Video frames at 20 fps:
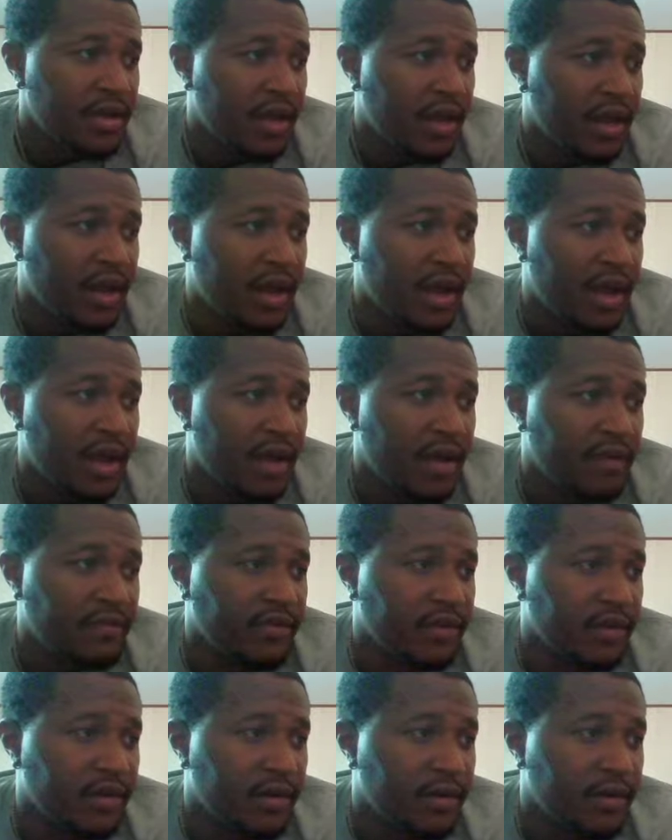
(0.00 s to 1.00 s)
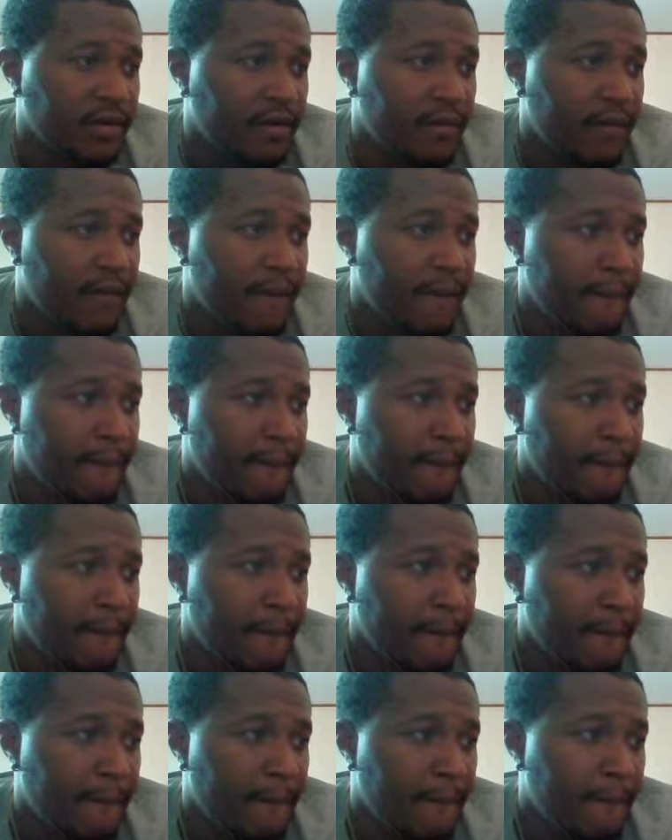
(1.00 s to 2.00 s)
and I have
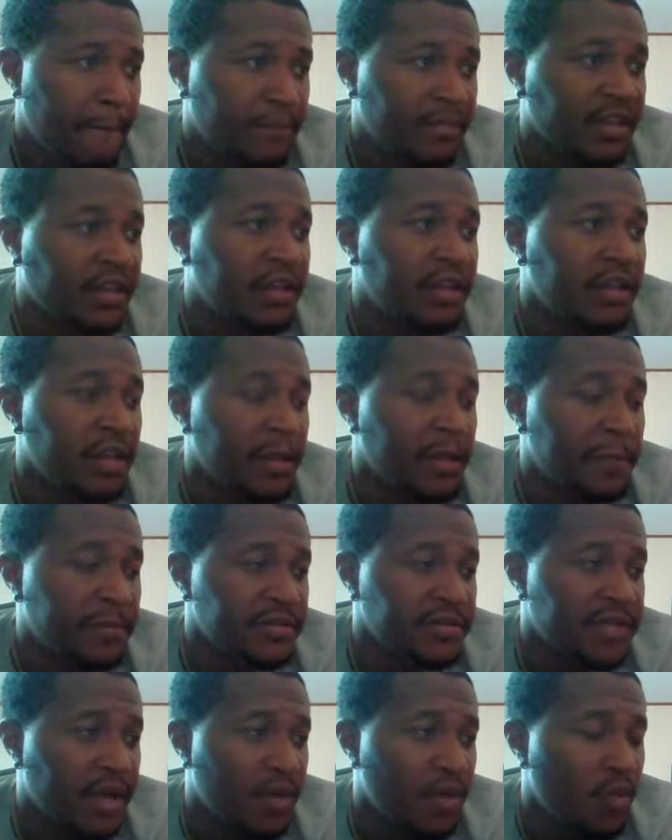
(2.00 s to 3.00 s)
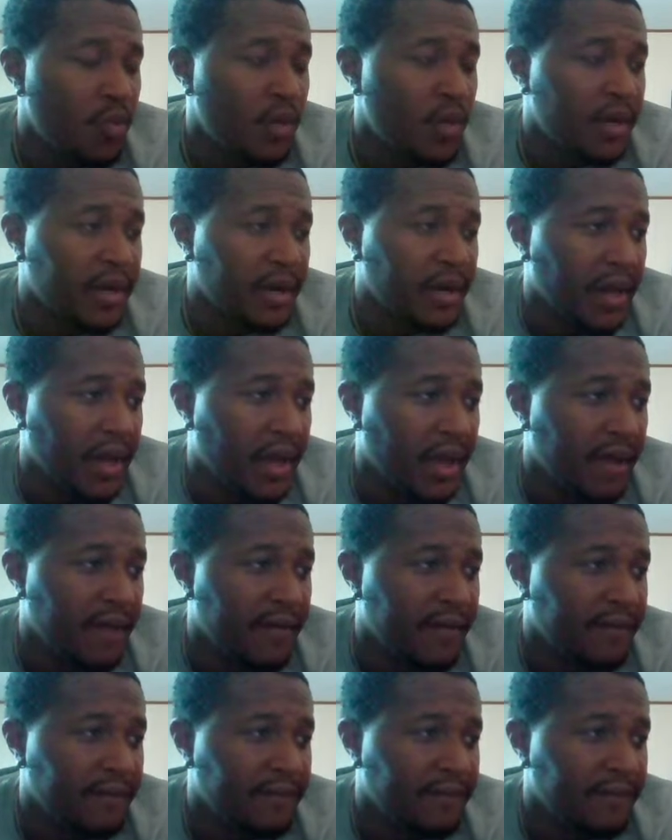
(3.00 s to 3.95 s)
the Clippers at 1.5.